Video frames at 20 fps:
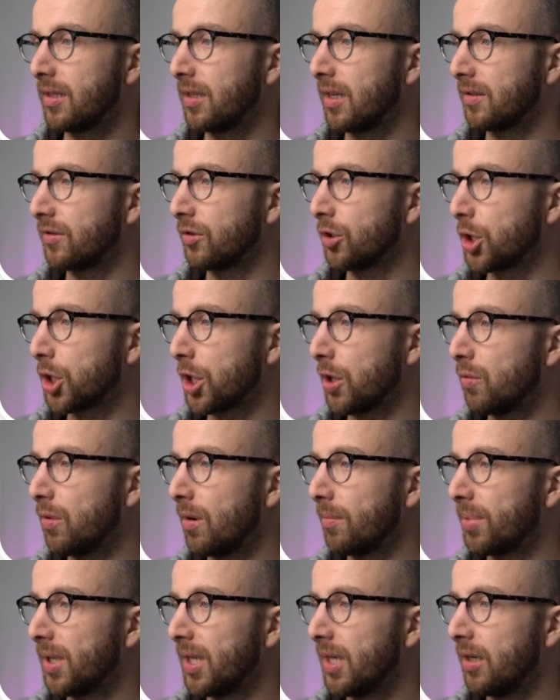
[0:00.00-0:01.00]
It doesn't
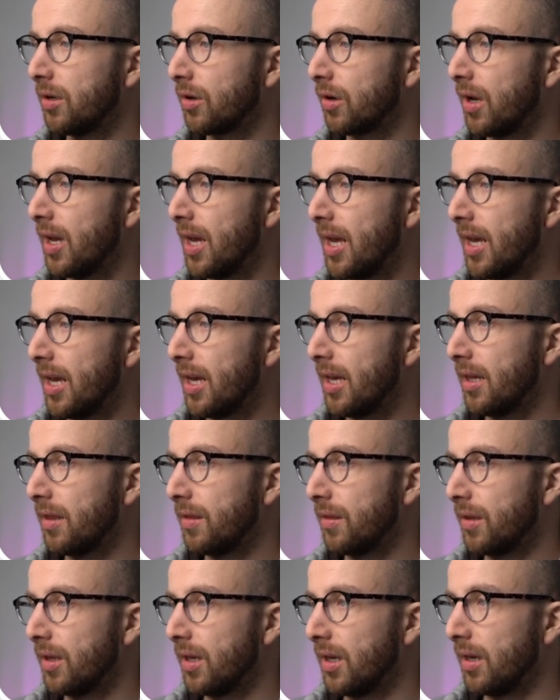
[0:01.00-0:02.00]
show up here
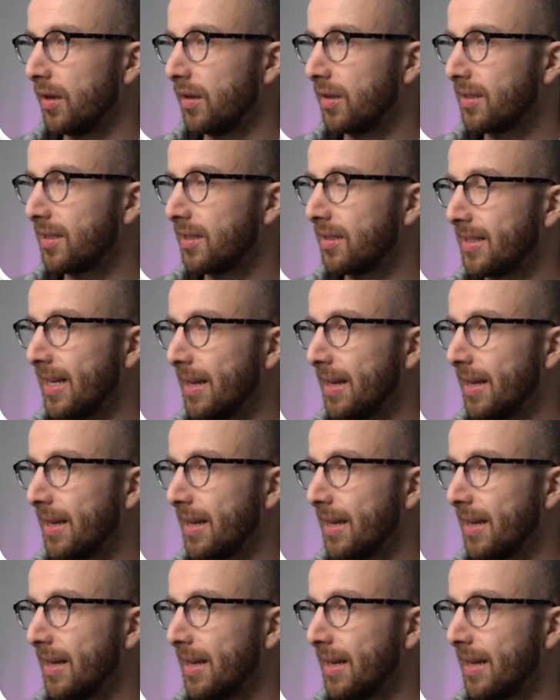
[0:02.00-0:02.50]
in the